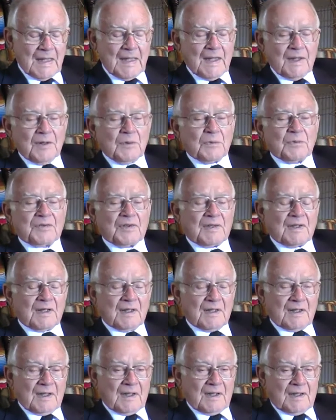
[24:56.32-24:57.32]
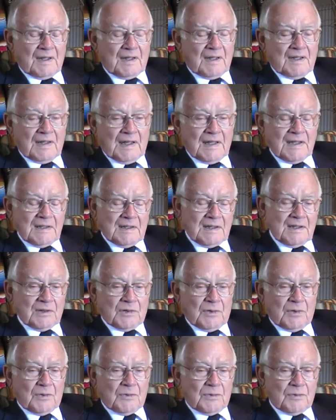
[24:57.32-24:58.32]
There was a lady
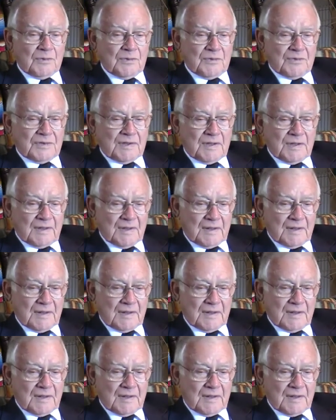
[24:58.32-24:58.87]
called